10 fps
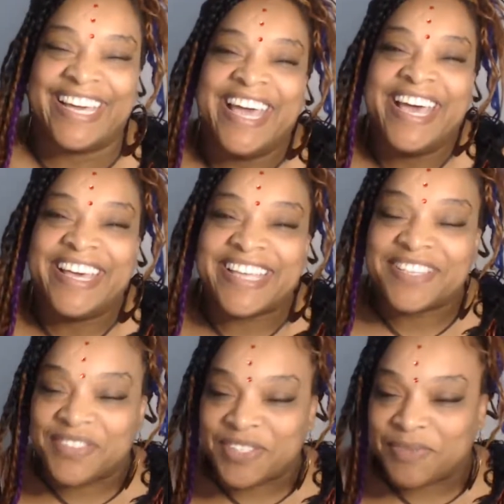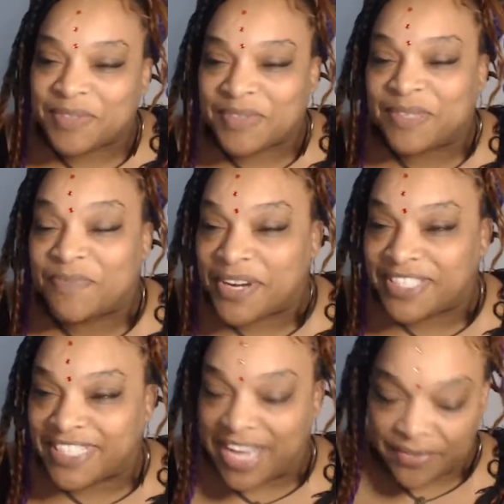That's what you're supposed to be
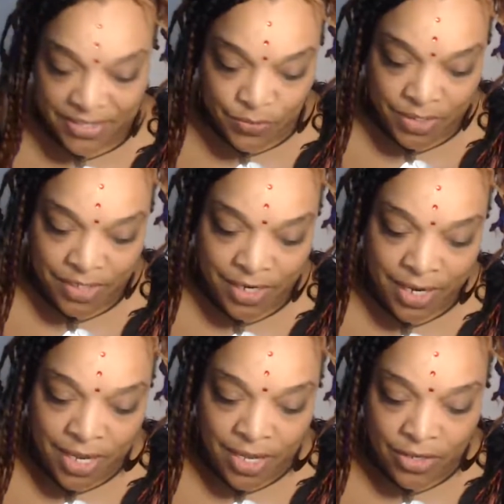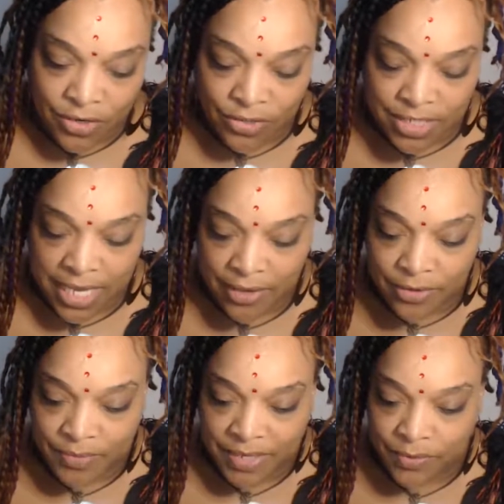sparsing out. That's what your
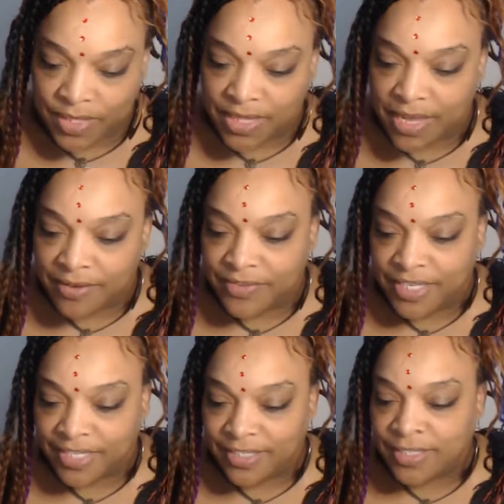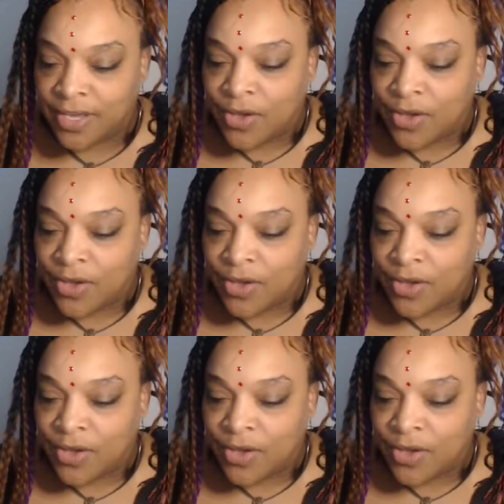entanglement with love is.